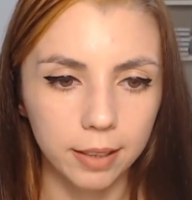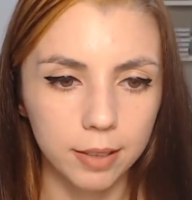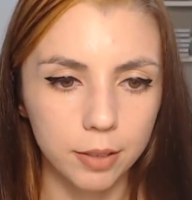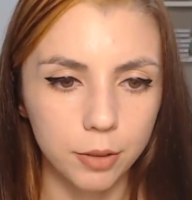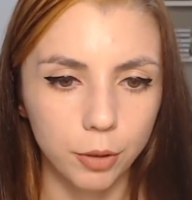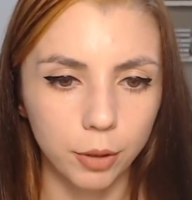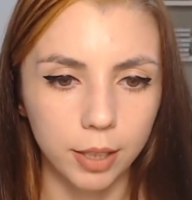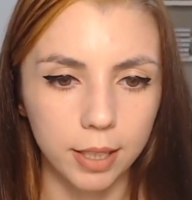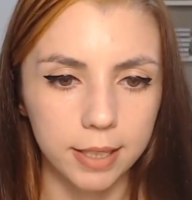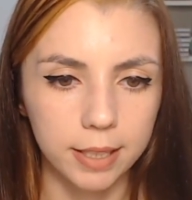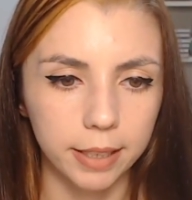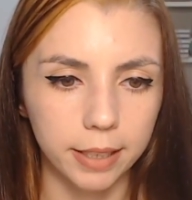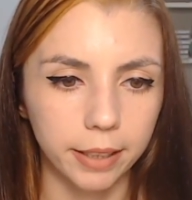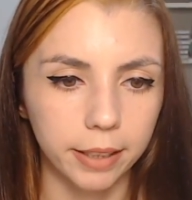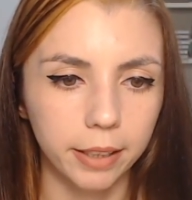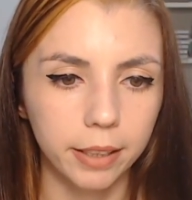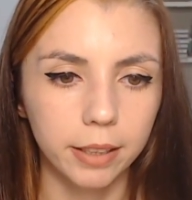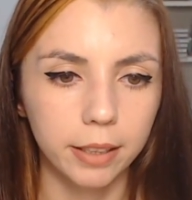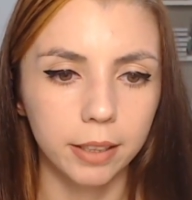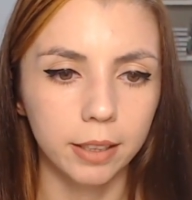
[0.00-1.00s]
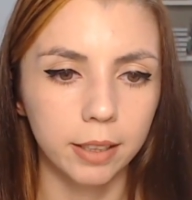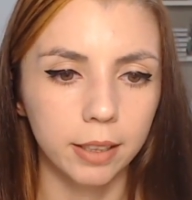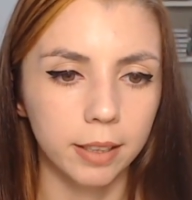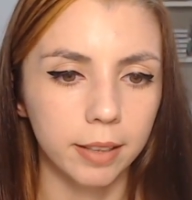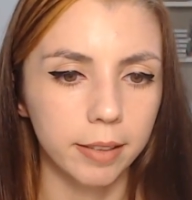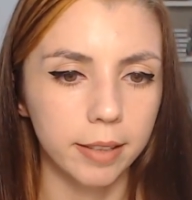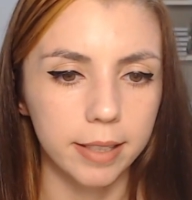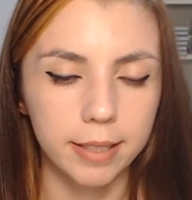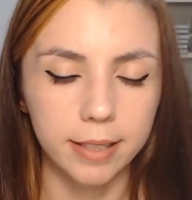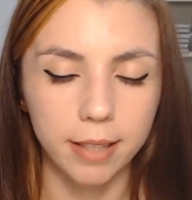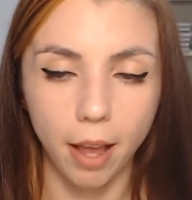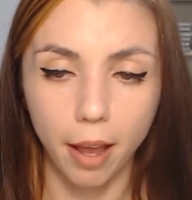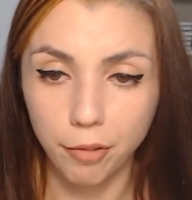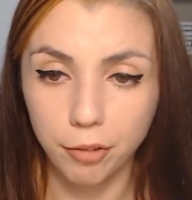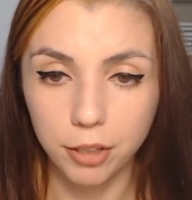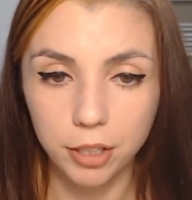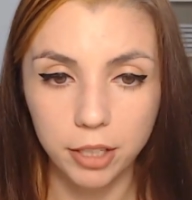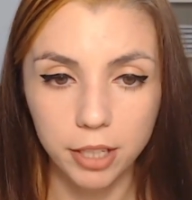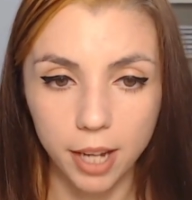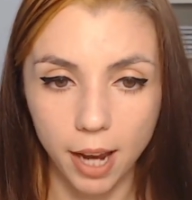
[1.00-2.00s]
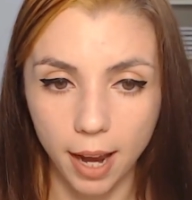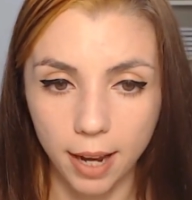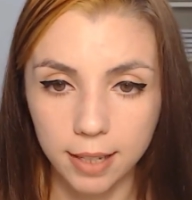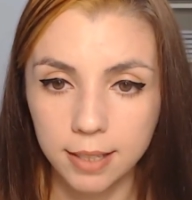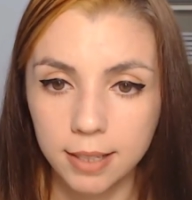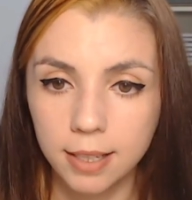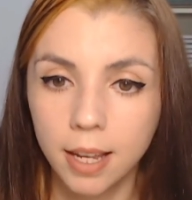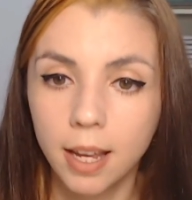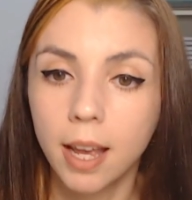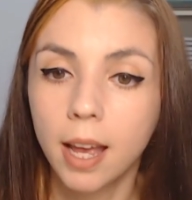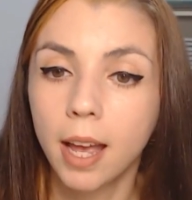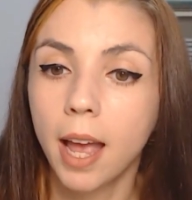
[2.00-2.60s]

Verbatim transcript: as you can see here in this ciphertext.